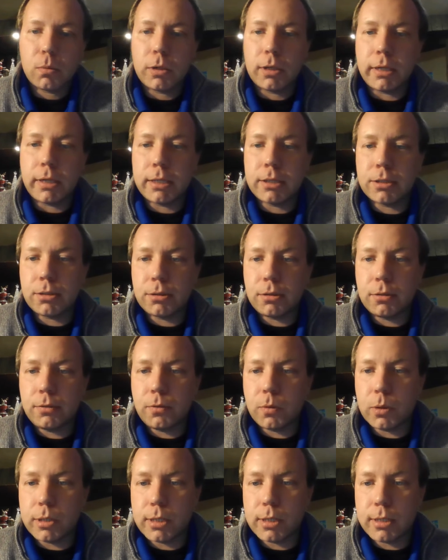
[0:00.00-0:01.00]
When external
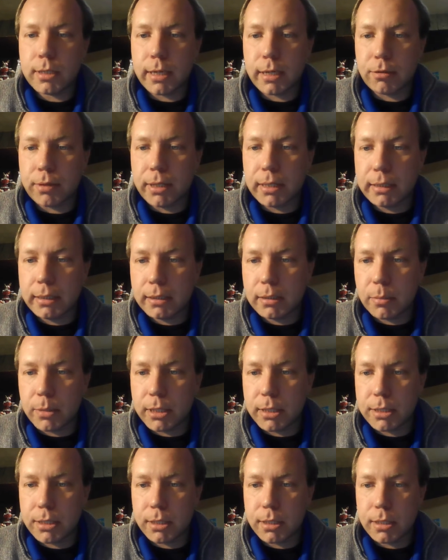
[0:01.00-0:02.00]
forces that greatly
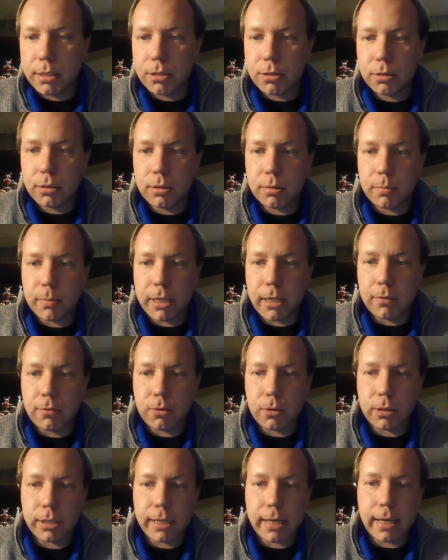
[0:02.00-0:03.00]
diminished initial demand
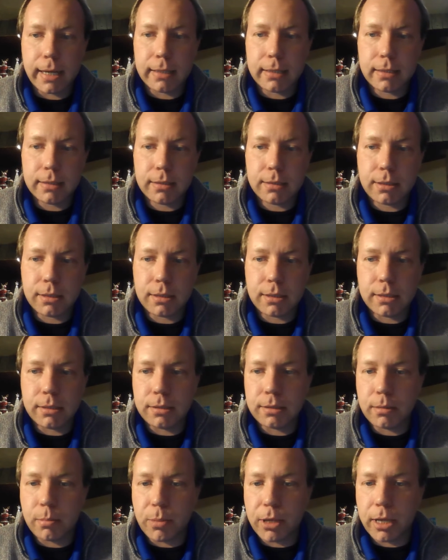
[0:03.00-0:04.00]
forecasts, such
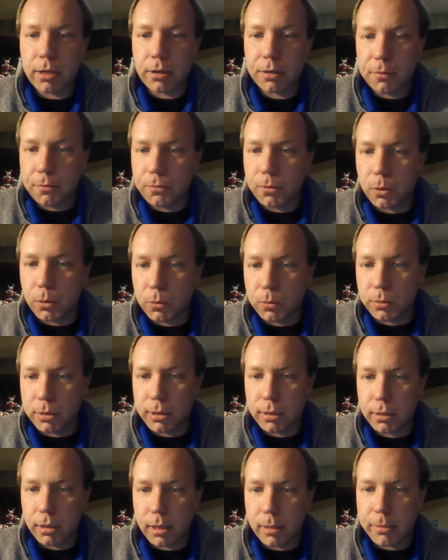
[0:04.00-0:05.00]
as the ban on phones
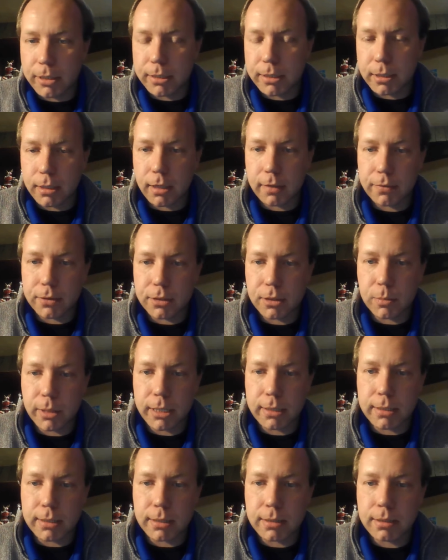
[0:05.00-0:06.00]
in the lobbies and office
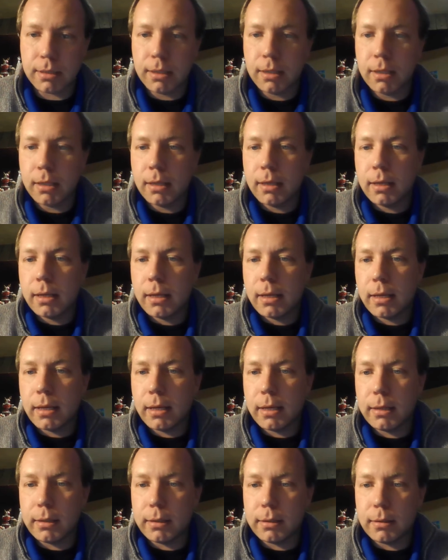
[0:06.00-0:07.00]
spaces,
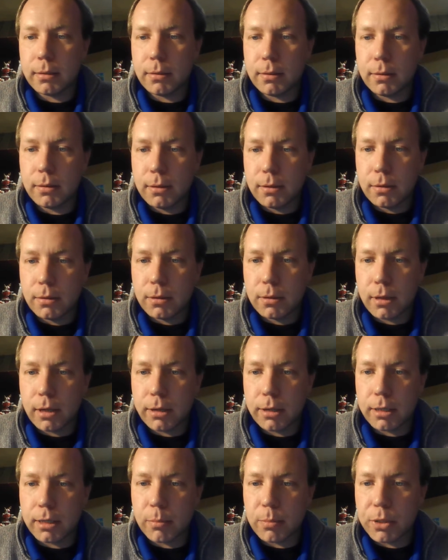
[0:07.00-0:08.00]
and
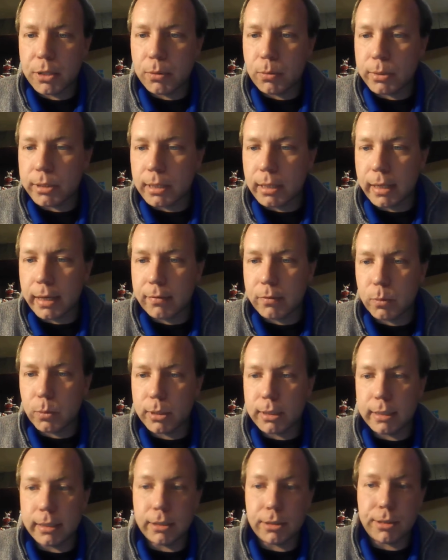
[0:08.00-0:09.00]
our company was left
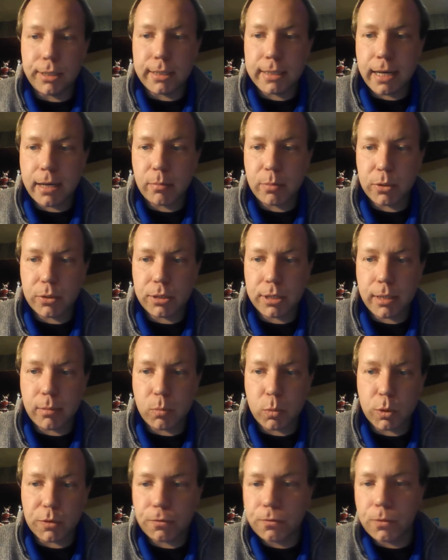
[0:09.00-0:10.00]
with nearly 10%
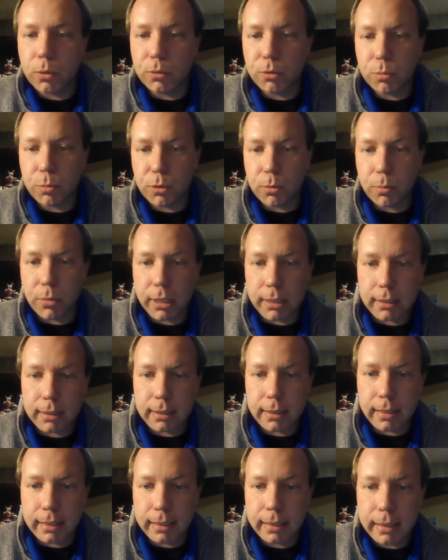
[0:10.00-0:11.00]
more phones per month
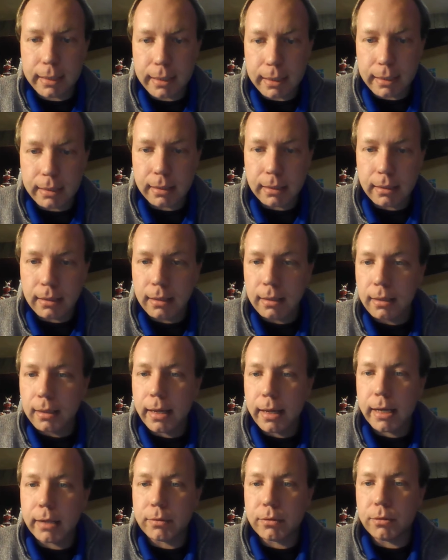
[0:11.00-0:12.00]
than needed
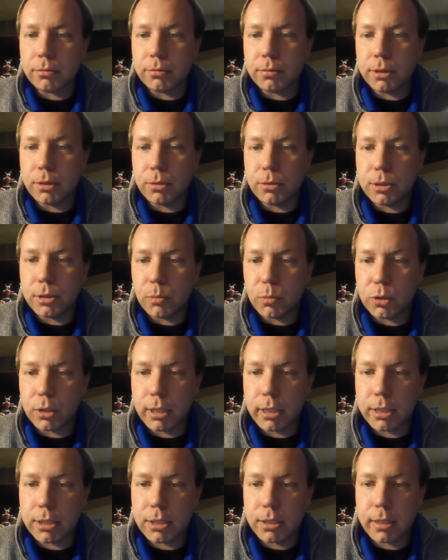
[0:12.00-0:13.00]
after reducing
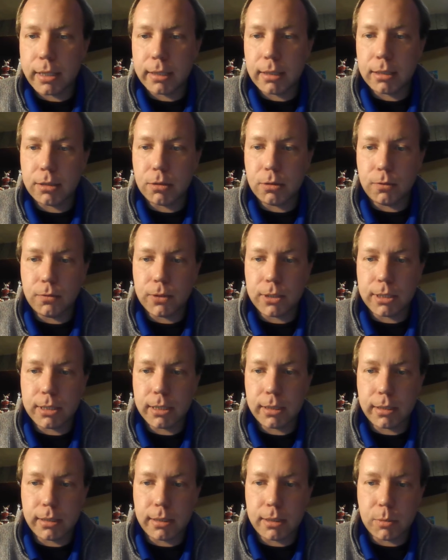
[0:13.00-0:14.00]
production at the 2
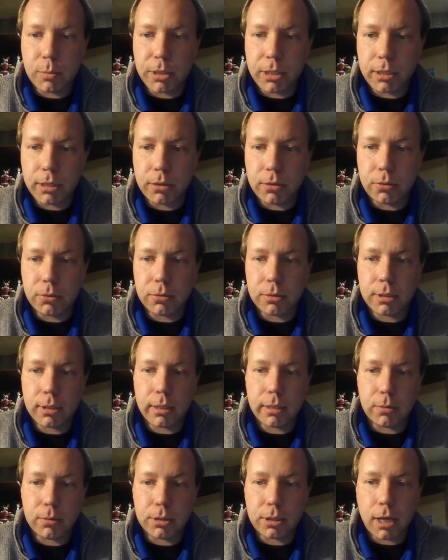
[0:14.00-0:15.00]
facilities being used,
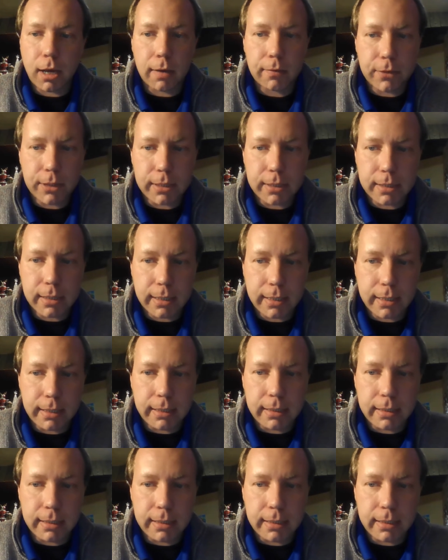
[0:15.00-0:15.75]
it was obvious that I